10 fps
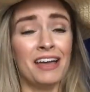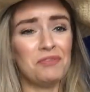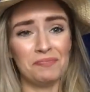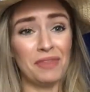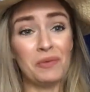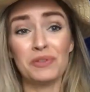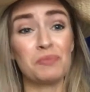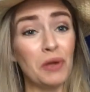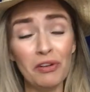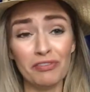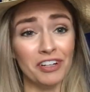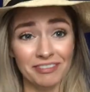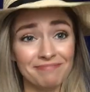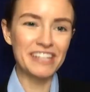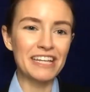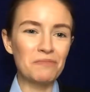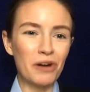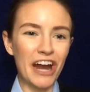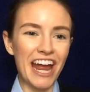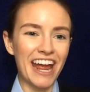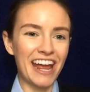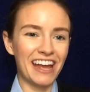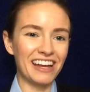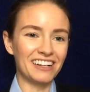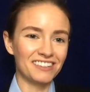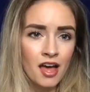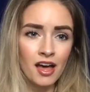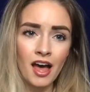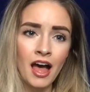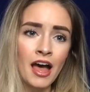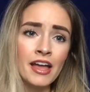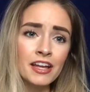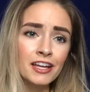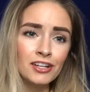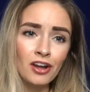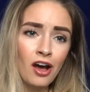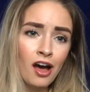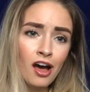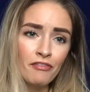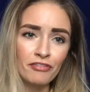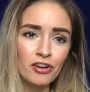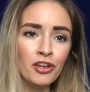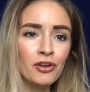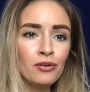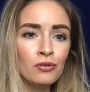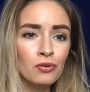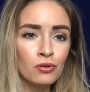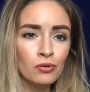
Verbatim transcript: It, it was beautiful. Chris and Bri! I could offer you